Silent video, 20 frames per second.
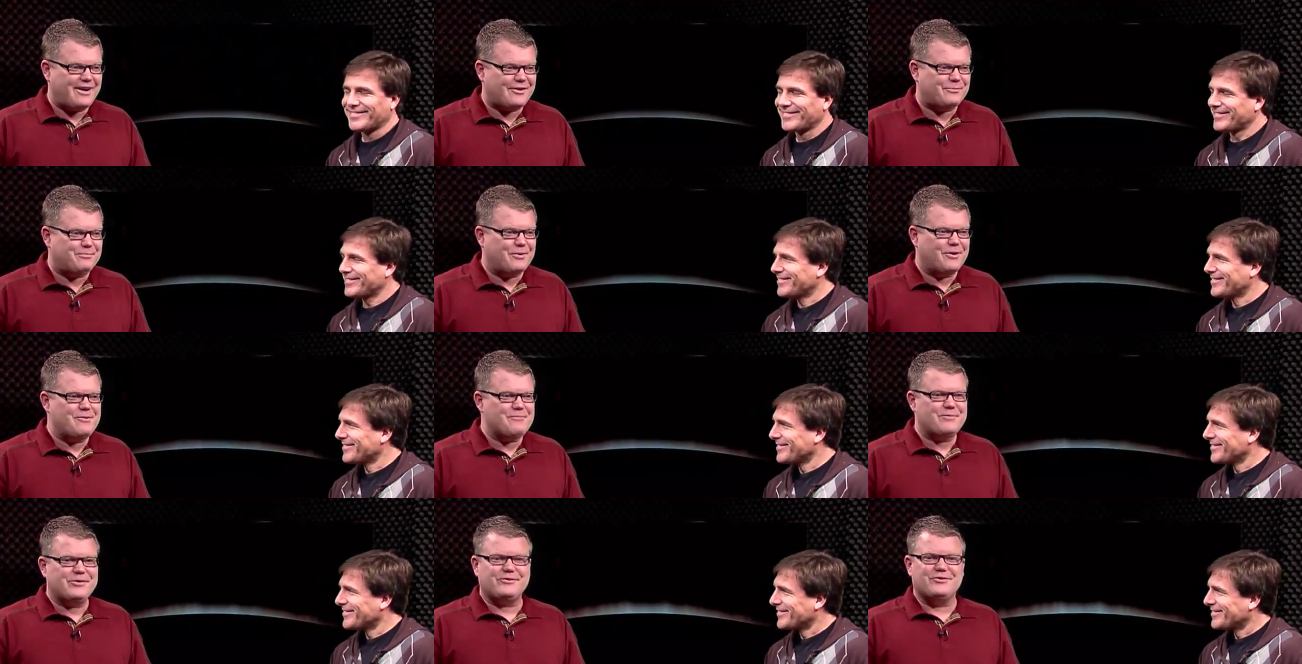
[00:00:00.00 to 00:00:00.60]

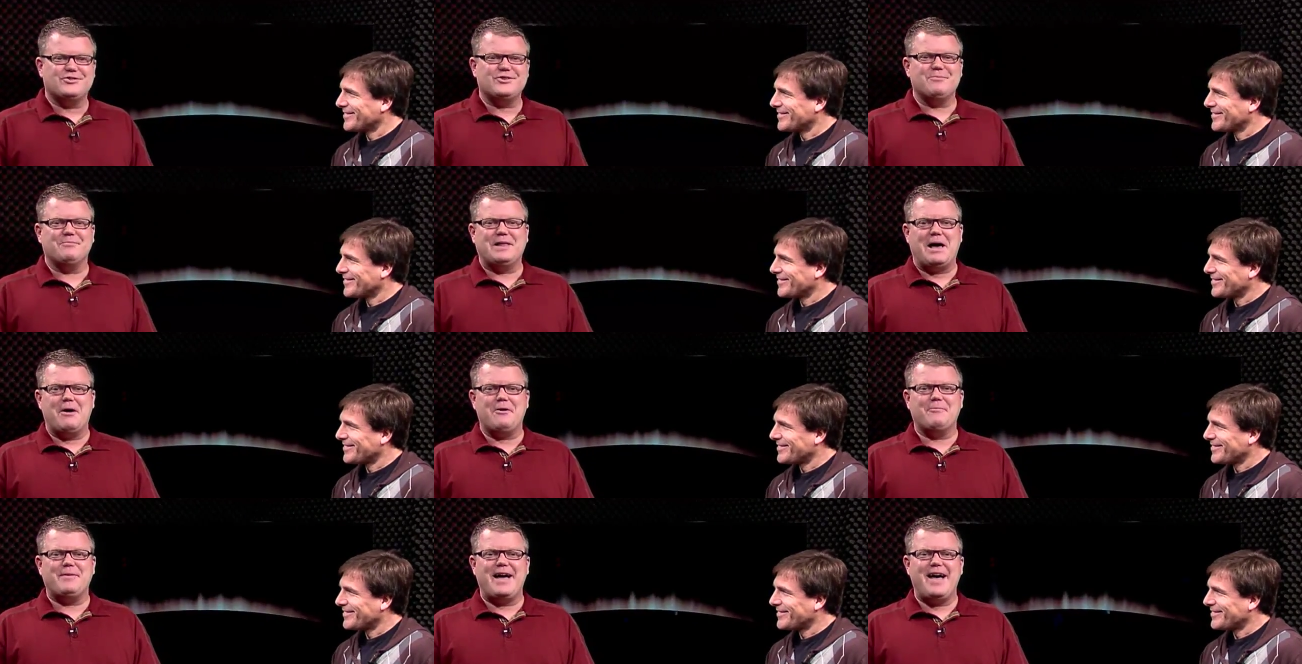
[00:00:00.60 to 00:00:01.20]
Speaker 1: expert, Mr. Jim
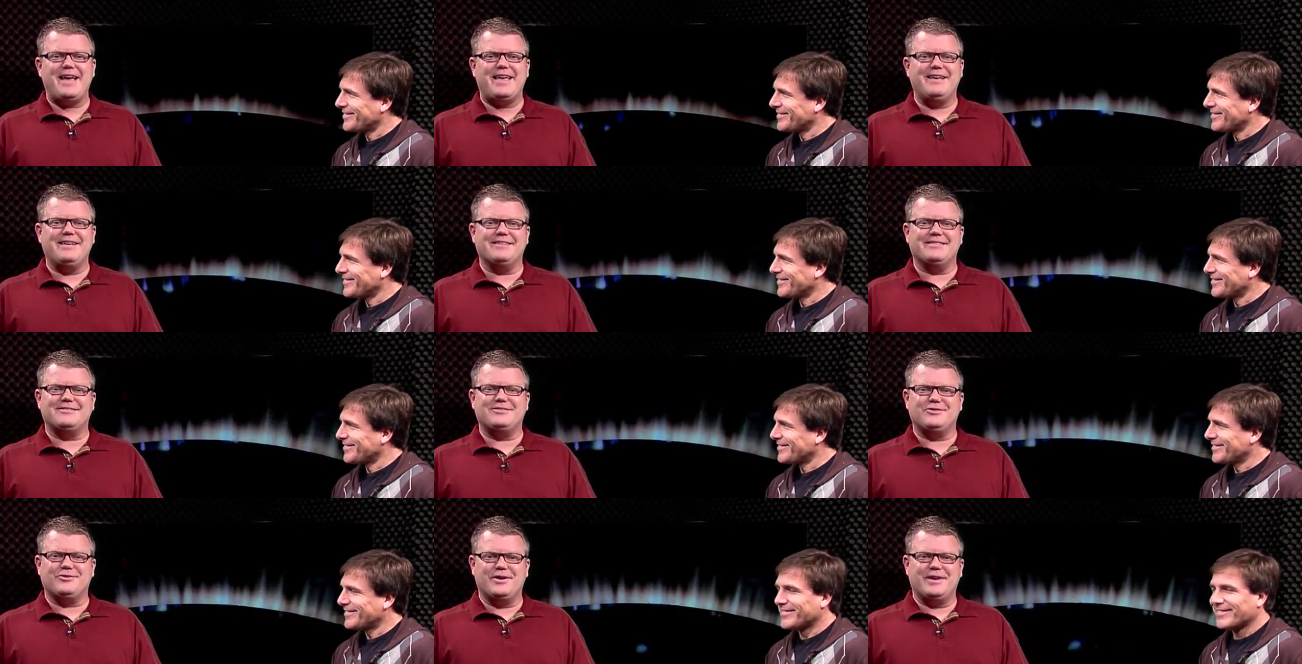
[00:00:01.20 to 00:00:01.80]
Louderback. He
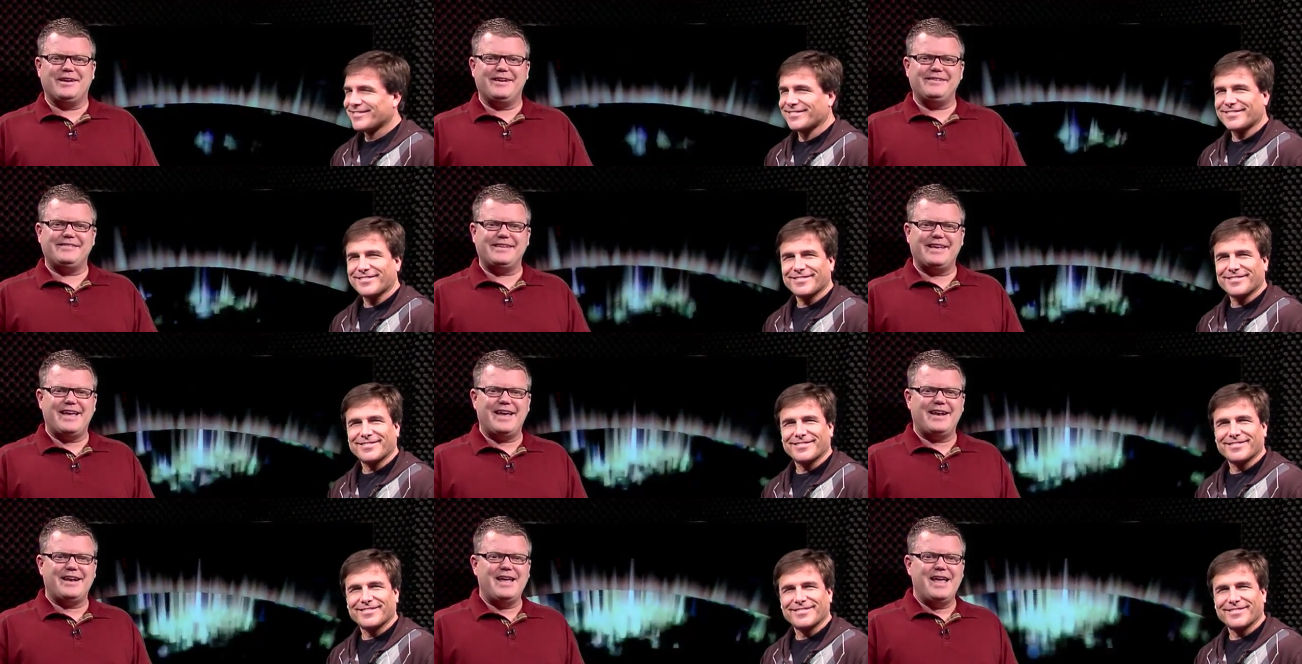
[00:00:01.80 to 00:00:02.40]
is joining us,
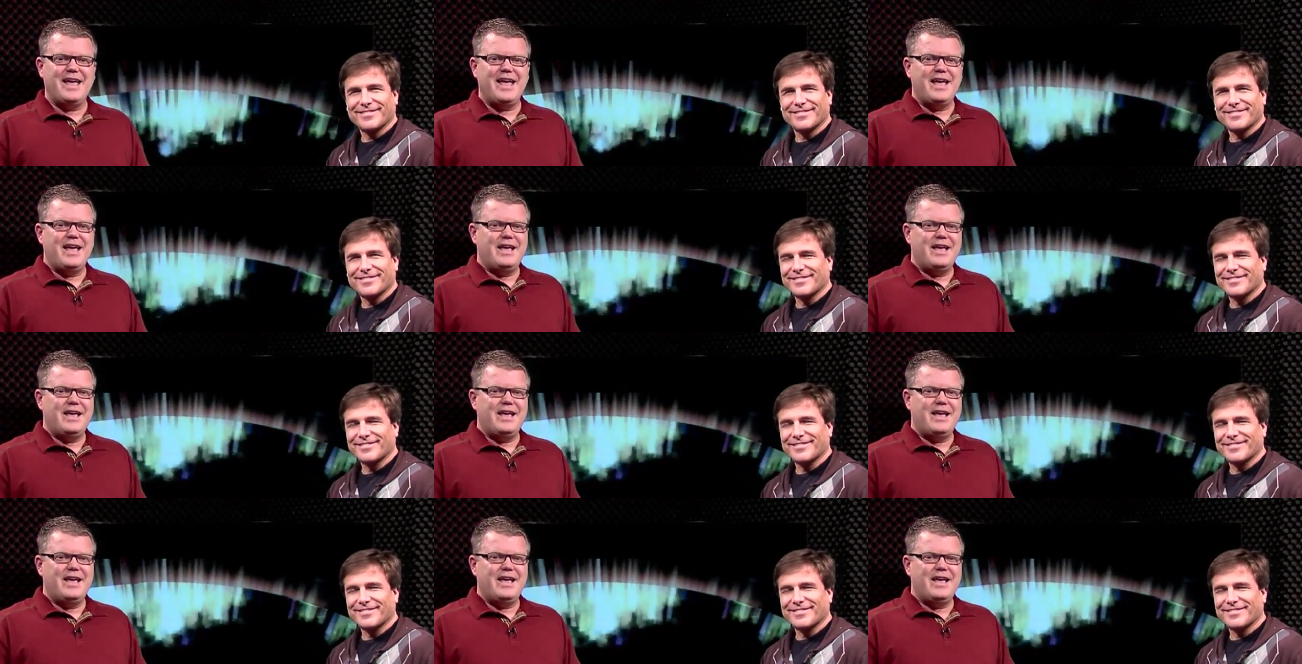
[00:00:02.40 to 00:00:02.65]
and